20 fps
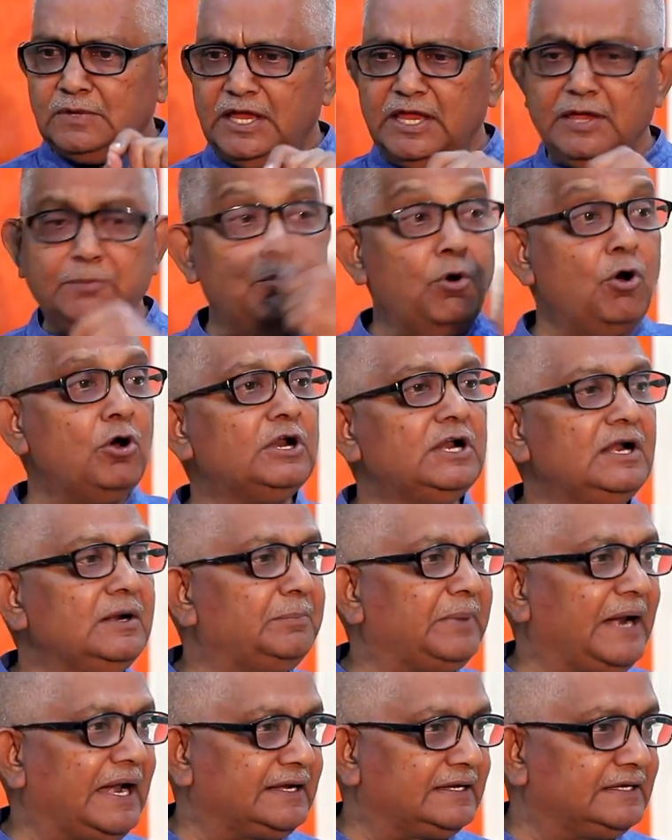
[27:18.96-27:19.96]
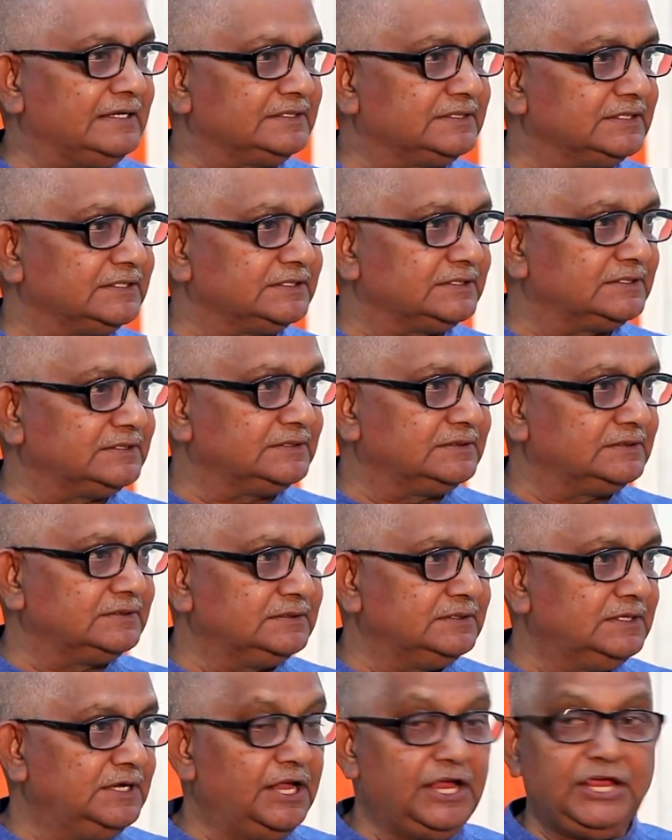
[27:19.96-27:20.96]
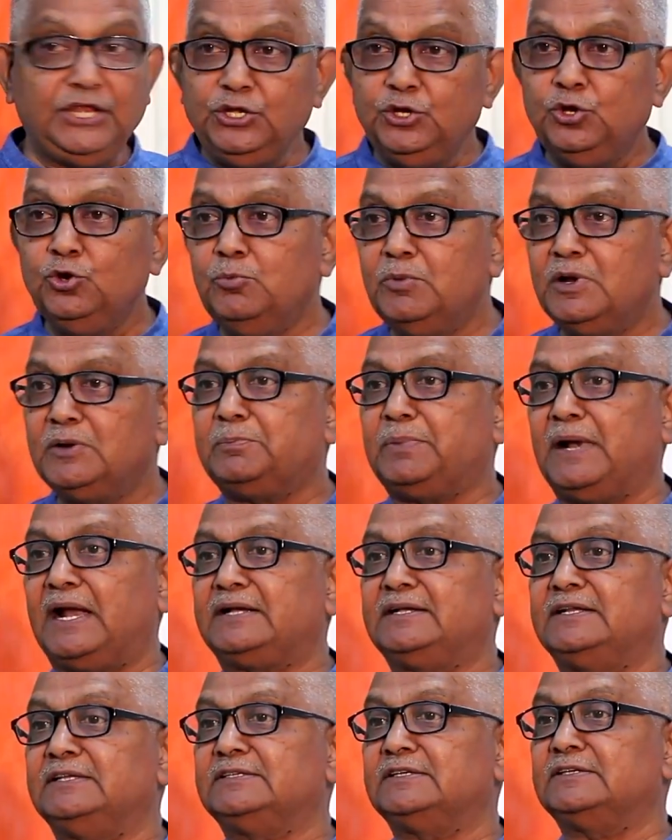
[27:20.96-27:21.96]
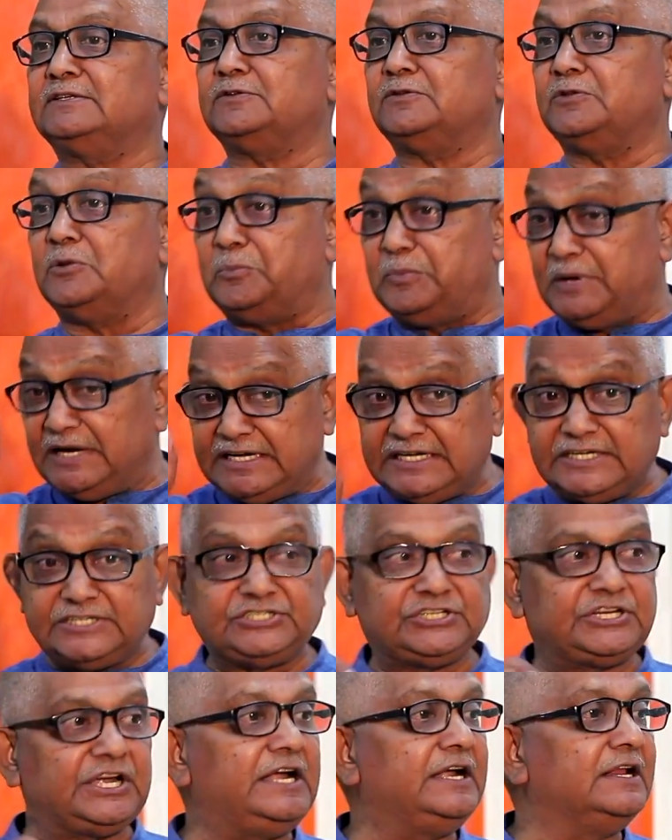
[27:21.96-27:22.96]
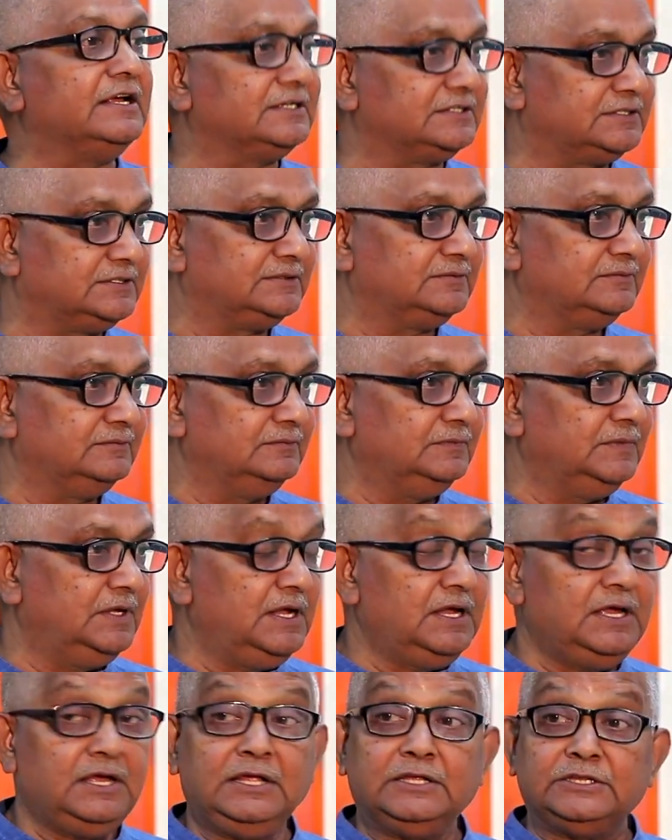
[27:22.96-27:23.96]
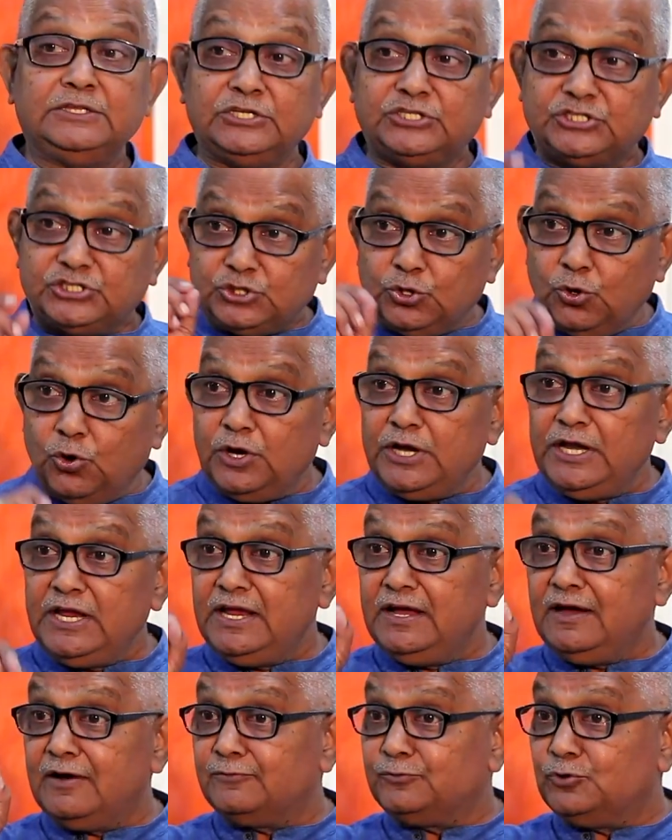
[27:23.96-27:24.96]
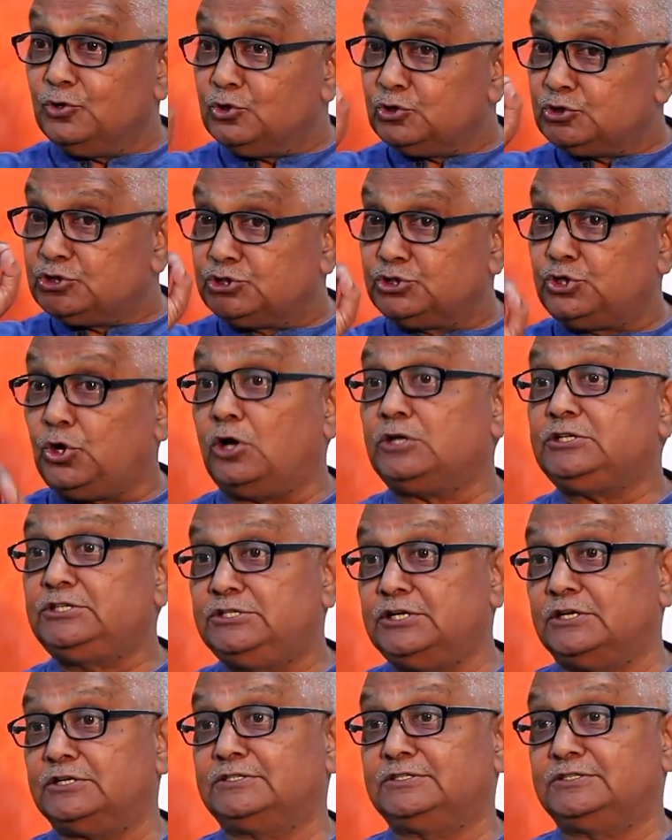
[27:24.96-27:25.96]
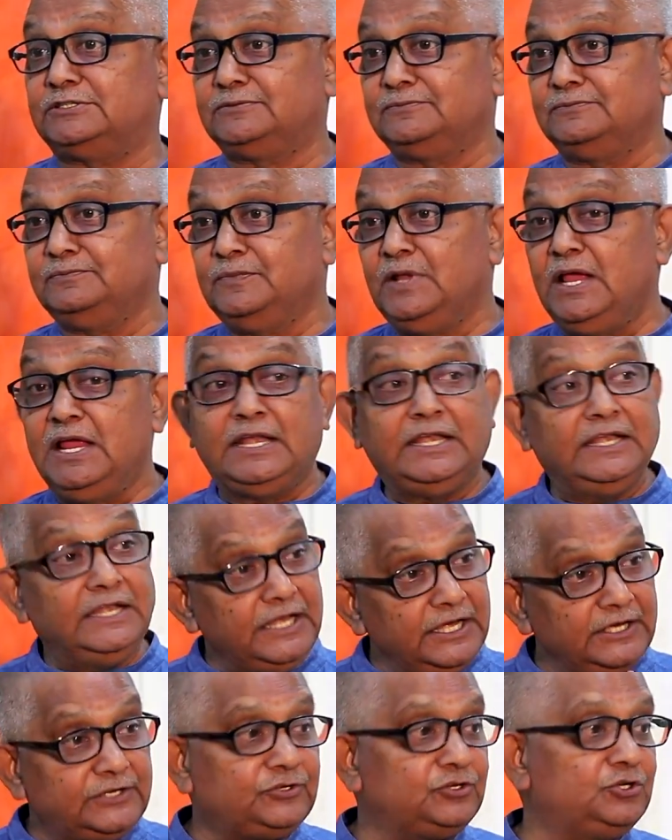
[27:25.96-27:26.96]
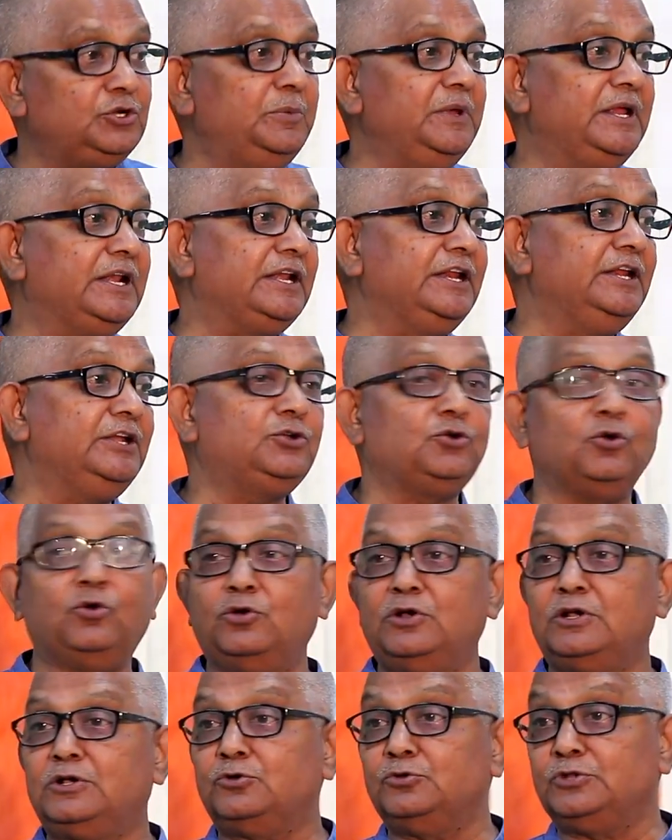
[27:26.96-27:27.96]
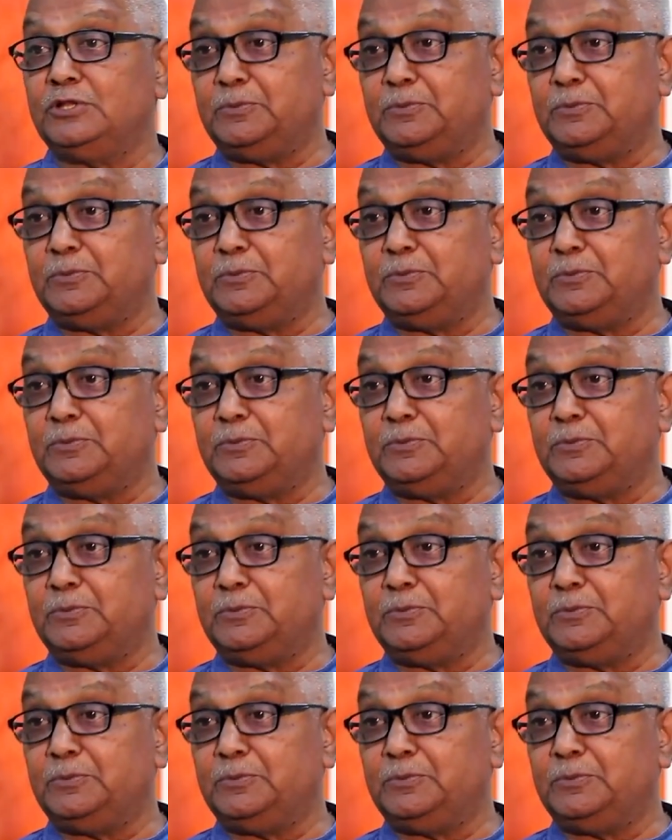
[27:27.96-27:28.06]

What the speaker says: immoral practices, inhuman practices of the British traders. The story of those tortures needs to be retold